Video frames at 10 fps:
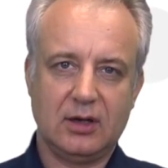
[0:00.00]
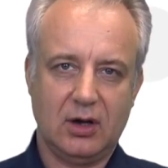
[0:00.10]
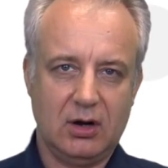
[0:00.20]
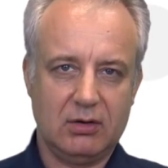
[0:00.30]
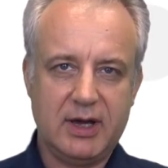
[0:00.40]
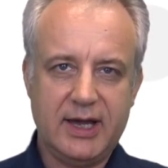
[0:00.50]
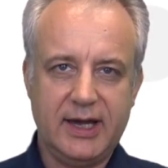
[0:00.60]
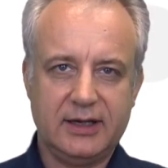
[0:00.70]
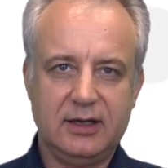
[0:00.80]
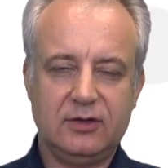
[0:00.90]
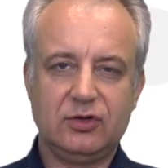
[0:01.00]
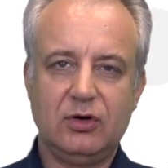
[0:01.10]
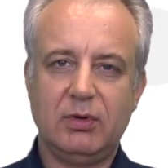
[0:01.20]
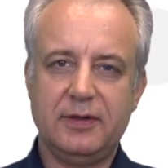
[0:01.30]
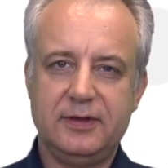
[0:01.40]
All right, and so
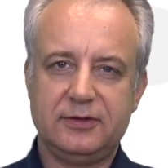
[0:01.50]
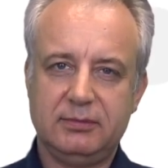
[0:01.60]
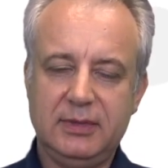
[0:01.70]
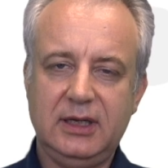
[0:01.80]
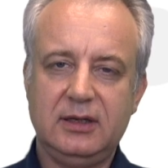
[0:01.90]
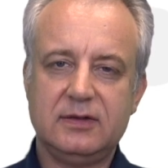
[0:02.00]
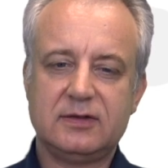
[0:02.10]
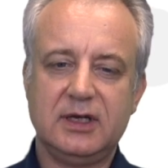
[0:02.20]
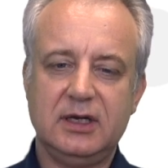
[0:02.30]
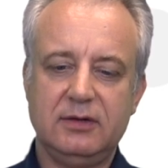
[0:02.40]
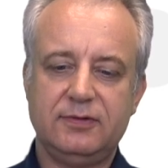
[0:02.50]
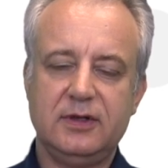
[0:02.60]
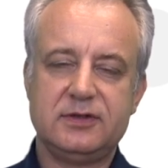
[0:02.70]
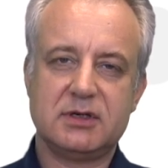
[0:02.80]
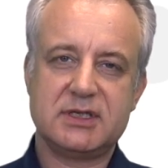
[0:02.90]
what this means, if
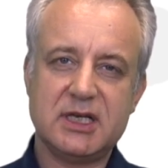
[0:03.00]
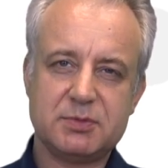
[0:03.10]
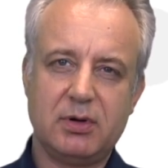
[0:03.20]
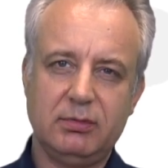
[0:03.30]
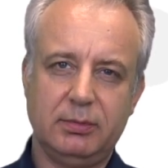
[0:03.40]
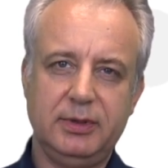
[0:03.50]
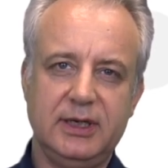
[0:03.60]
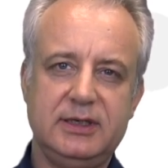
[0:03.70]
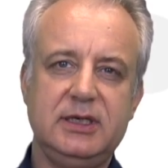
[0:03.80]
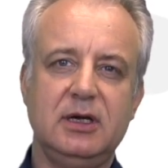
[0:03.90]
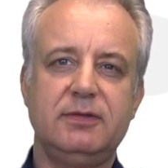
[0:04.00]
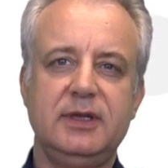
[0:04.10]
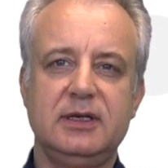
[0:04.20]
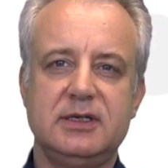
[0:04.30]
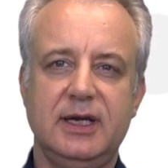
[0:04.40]
the success probability of
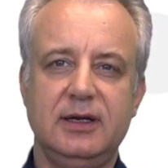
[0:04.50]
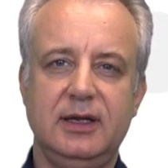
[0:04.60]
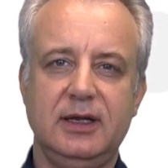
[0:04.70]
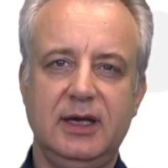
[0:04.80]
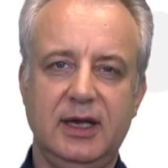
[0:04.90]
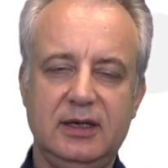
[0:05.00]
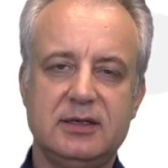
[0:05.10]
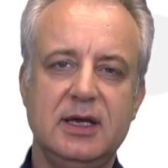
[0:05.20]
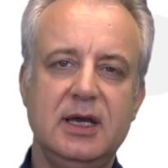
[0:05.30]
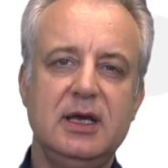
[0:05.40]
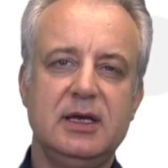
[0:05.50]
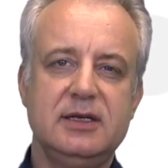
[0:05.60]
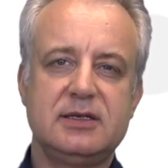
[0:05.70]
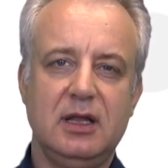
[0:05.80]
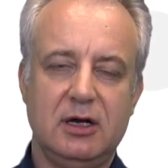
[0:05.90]
the entangling gate
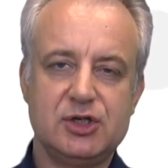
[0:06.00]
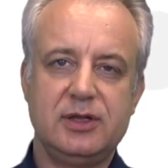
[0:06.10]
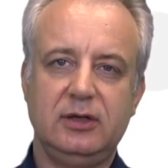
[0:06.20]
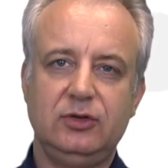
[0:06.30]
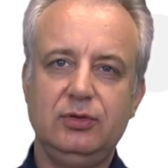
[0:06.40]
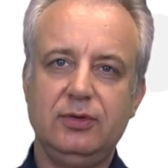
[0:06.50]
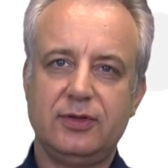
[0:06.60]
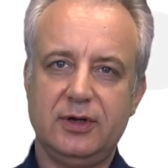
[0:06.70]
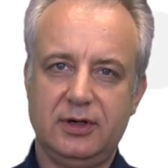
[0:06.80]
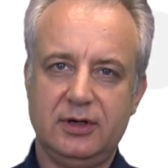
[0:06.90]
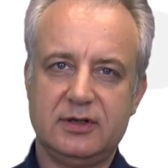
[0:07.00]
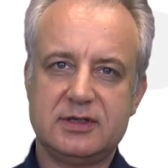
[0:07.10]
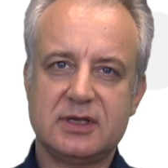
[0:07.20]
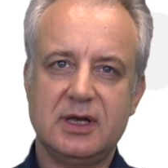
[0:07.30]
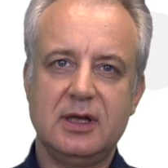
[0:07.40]
is larger than
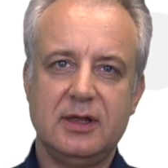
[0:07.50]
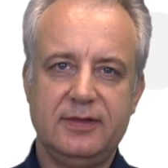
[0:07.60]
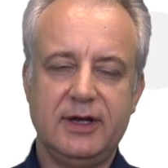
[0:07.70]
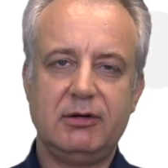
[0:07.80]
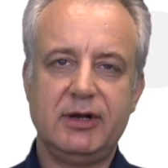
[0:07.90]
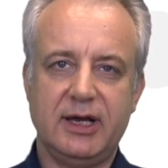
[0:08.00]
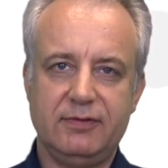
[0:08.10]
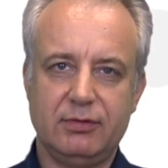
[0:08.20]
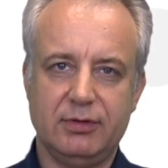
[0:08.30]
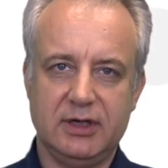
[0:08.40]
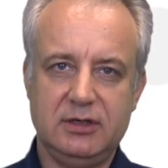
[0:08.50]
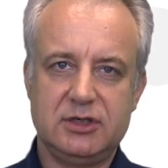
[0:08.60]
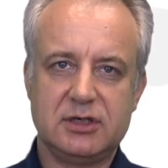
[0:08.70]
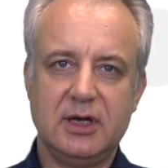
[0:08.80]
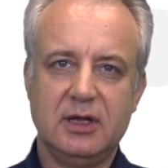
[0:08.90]
2/3, then on
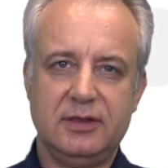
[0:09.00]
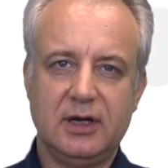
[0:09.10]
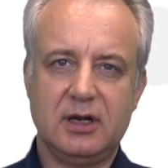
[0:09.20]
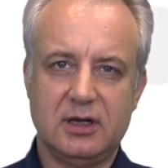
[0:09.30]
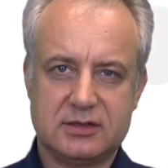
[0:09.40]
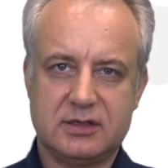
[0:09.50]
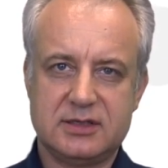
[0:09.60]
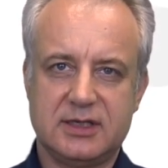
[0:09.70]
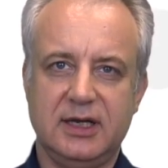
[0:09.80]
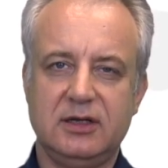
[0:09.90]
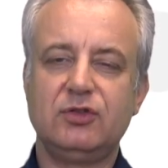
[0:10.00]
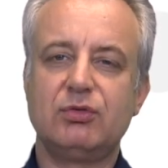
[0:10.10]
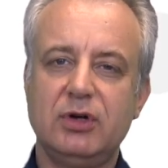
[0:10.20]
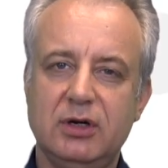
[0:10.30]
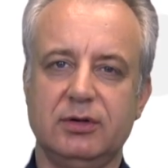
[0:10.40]
average, the cluster state is
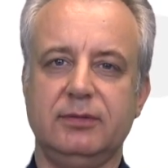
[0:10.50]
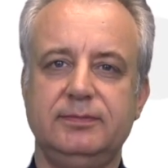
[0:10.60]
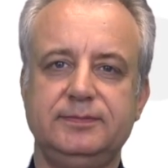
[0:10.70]
grown.